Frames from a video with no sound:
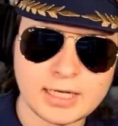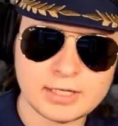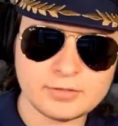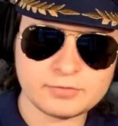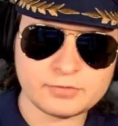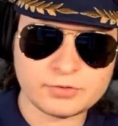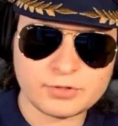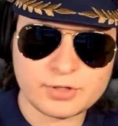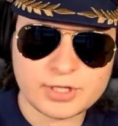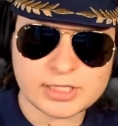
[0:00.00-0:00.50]
And
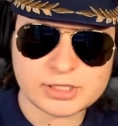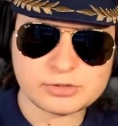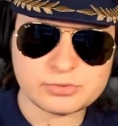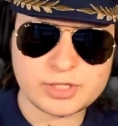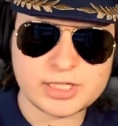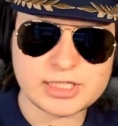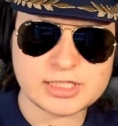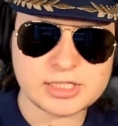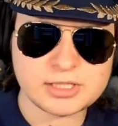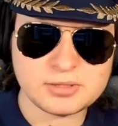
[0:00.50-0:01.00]
for this
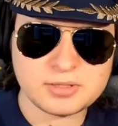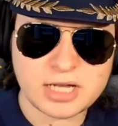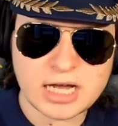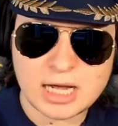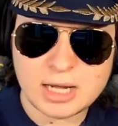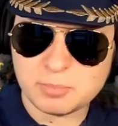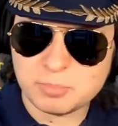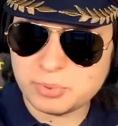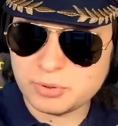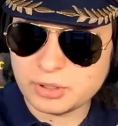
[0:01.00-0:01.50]
reason,
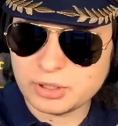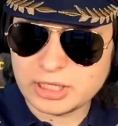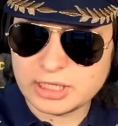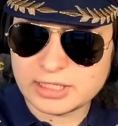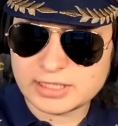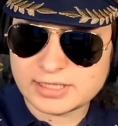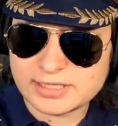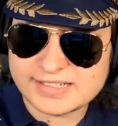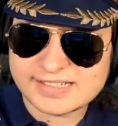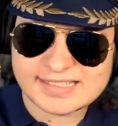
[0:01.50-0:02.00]
I'm
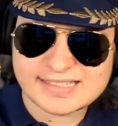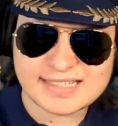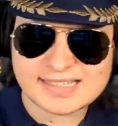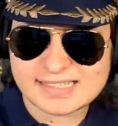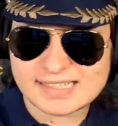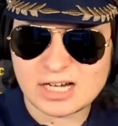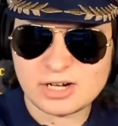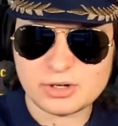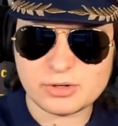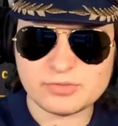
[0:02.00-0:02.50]
putting
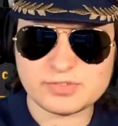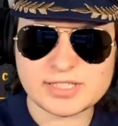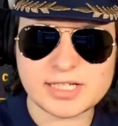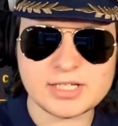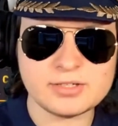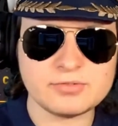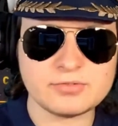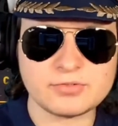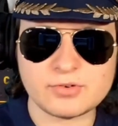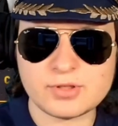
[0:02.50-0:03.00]
6 out of
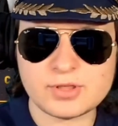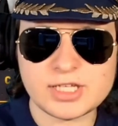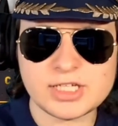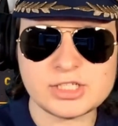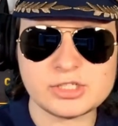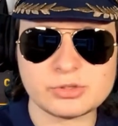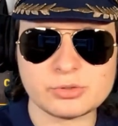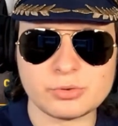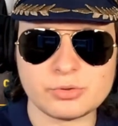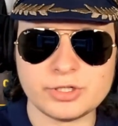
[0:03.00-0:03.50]
10 for the
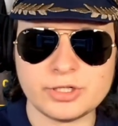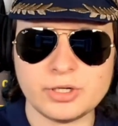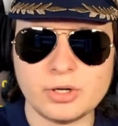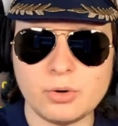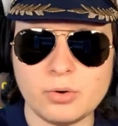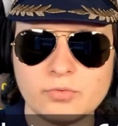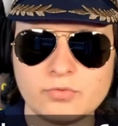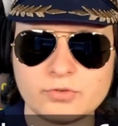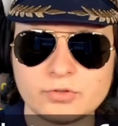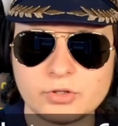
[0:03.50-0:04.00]
story
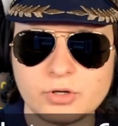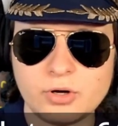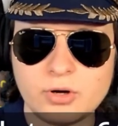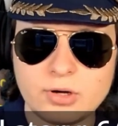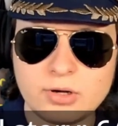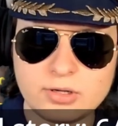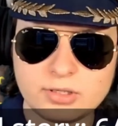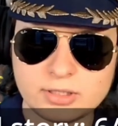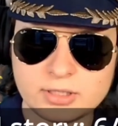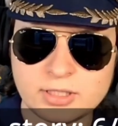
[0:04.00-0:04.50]

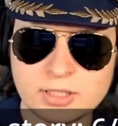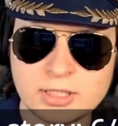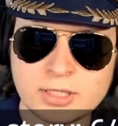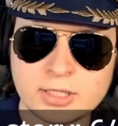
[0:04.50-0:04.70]
overall.